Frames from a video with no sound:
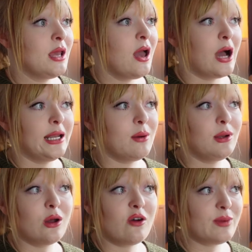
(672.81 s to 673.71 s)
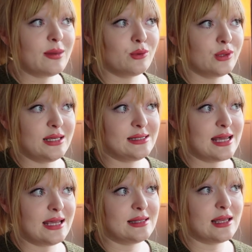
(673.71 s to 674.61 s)
I know a lot of people these
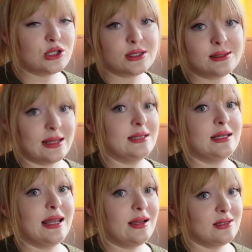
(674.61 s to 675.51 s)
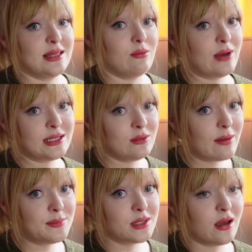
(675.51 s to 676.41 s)
days, they just send a link to their wedding
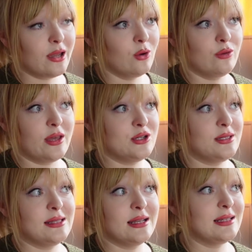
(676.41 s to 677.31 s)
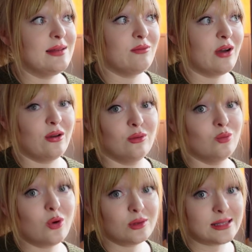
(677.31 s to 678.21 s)
website, or they just send an invite on
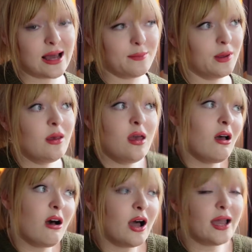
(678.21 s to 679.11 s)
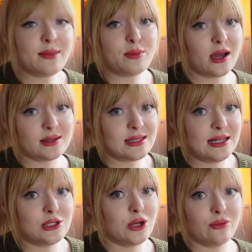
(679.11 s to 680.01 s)
WhatsApp. I personally
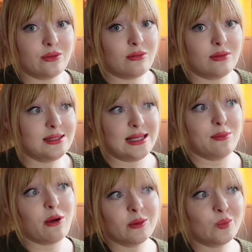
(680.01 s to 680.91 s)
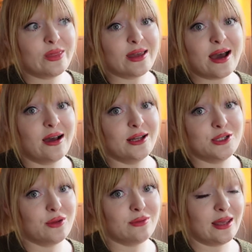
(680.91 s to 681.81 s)
don't see a problem with that. I
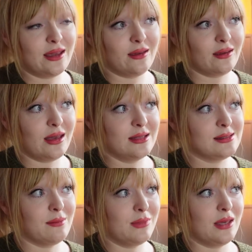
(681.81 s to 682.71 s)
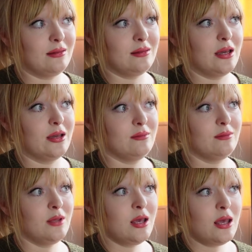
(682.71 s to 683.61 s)
don't think it's something that
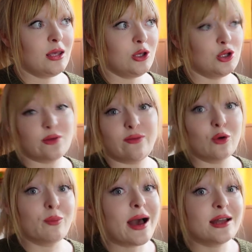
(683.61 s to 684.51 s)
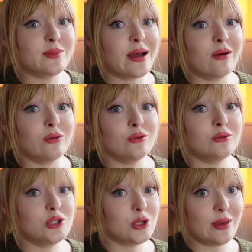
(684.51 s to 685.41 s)
you should feel bad about
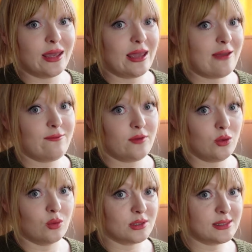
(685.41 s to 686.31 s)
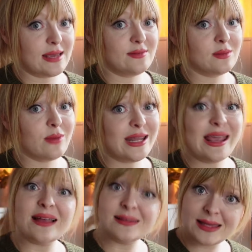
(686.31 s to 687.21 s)
doing if you want to save some money
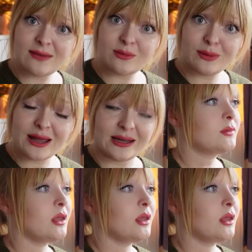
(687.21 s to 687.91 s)
and save the planet.